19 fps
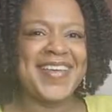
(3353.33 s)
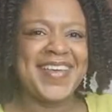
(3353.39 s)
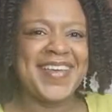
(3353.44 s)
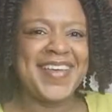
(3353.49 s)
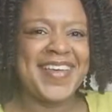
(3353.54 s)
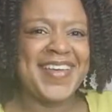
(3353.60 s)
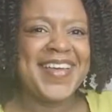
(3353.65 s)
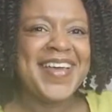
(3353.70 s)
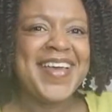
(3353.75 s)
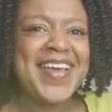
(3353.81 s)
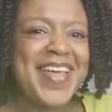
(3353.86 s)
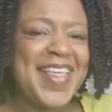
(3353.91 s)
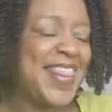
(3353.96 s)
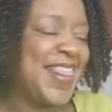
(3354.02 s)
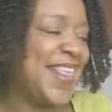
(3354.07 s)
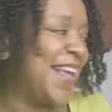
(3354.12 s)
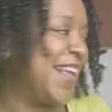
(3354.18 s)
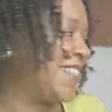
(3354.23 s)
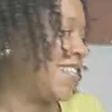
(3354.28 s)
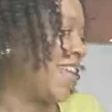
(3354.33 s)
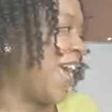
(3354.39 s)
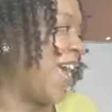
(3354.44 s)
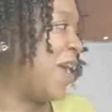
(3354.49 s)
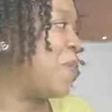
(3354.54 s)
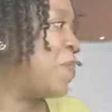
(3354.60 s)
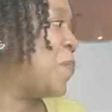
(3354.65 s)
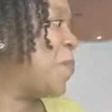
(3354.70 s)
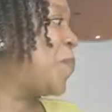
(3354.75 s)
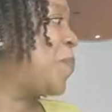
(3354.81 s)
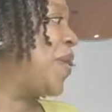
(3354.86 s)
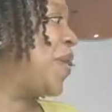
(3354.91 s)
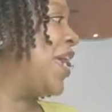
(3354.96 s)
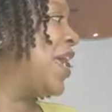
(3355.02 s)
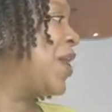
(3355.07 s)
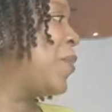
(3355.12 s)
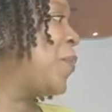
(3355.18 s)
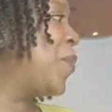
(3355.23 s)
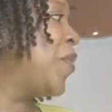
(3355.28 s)
Do you want the box? There's or do you want me
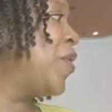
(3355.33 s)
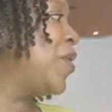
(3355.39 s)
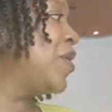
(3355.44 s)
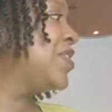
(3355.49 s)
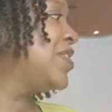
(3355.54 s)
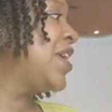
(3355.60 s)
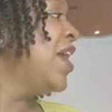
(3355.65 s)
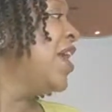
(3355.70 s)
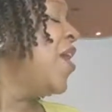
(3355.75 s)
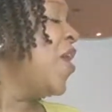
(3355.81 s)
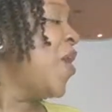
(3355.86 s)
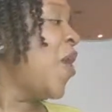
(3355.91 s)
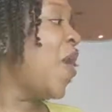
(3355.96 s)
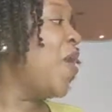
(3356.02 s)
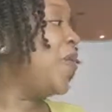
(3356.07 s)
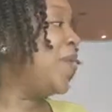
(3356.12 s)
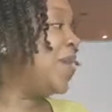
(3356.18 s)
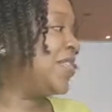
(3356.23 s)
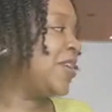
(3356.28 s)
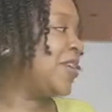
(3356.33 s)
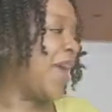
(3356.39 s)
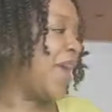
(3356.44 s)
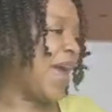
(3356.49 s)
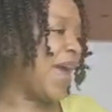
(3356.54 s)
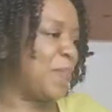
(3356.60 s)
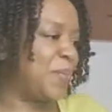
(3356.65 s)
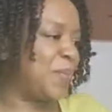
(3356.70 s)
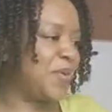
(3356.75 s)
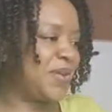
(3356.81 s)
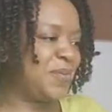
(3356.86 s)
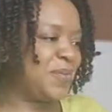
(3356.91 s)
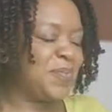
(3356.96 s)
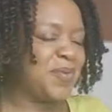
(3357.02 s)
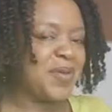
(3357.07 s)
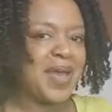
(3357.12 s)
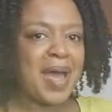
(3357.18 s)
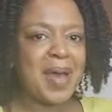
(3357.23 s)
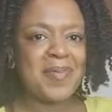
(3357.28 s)
big to... box. Oh, it's okay. I'm going
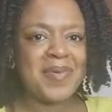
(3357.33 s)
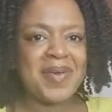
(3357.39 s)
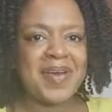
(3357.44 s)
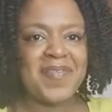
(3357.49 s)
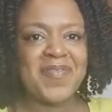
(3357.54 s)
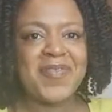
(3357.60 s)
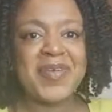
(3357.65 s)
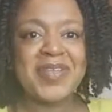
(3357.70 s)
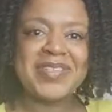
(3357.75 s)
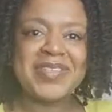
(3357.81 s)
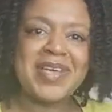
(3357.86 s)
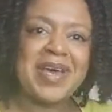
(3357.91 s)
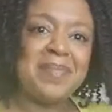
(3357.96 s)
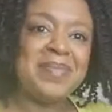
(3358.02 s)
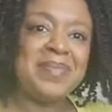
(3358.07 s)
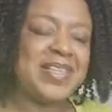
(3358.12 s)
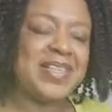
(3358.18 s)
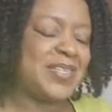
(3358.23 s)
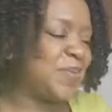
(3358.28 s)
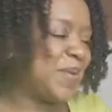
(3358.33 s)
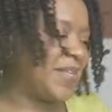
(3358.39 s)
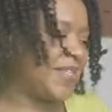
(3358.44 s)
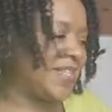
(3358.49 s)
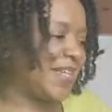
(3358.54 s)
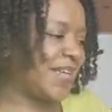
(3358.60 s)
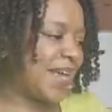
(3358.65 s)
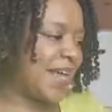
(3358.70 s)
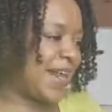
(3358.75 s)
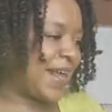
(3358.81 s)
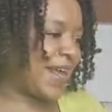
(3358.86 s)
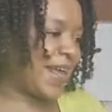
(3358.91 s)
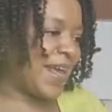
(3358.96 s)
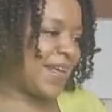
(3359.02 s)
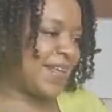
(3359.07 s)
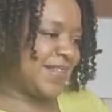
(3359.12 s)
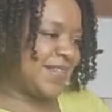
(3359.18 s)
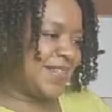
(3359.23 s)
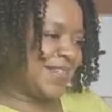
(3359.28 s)
to... I've got to come this way to get it,
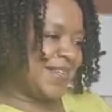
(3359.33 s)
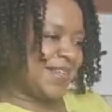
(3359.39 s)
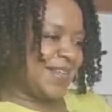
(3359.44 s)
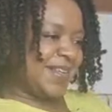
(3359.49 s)
guys.